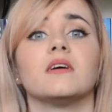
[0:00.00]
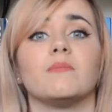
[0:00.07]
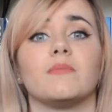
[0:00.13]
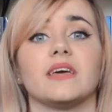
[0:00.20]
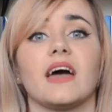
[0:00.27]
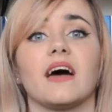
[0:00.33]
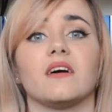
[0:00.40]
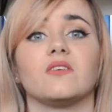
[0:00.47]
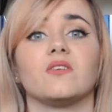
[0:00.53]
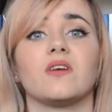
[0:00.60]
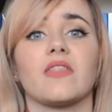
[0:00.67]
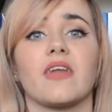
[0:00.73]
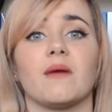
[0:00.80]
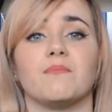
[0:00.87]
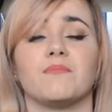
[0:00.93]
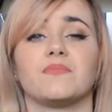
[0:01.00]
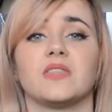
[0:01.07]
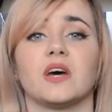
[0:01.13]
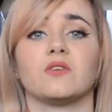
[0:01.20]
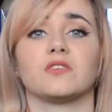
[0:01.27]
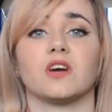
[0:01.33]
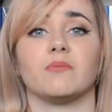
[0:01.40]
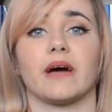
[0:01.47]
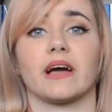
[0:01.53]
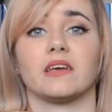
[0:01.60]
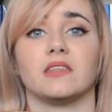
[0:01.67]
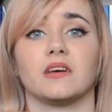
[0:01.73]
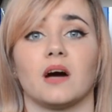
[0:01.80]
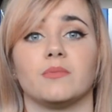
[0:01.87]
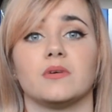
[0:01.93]
But yeah, all of them, they'll go back in
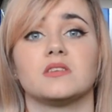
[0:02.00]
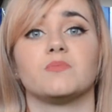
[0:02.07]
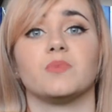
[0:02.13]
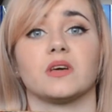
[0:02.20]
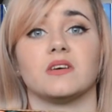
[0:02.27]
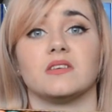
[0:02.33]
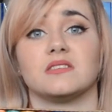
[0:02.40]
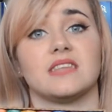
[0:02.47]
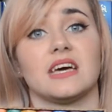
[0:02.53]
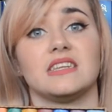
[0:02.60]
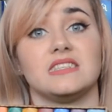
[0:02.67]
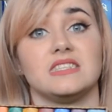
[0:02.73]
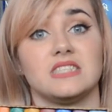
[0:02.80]
the cupboard because they